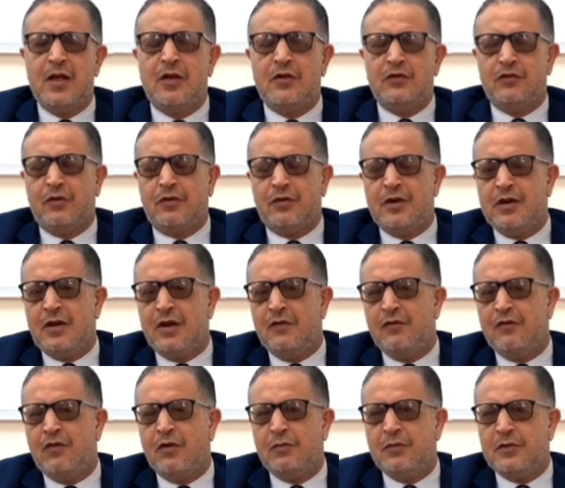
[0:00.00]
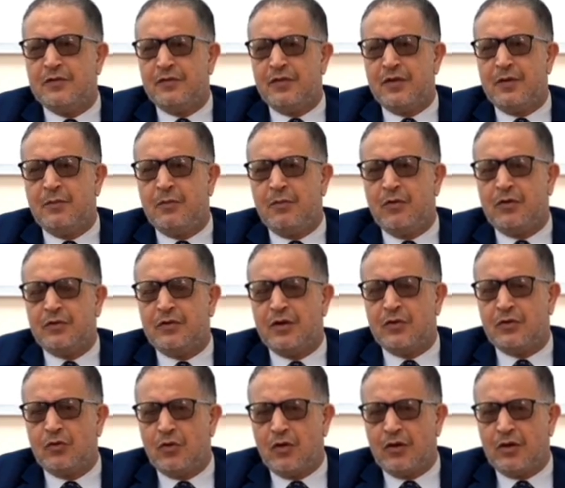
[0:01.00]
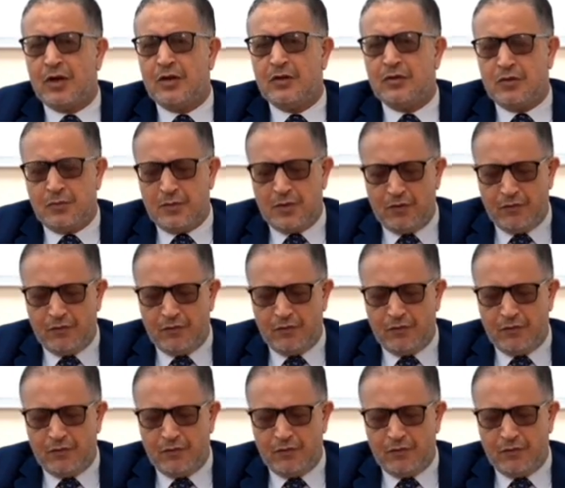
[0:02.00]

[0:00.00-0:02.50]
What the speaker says: So renal involvement is very important organ to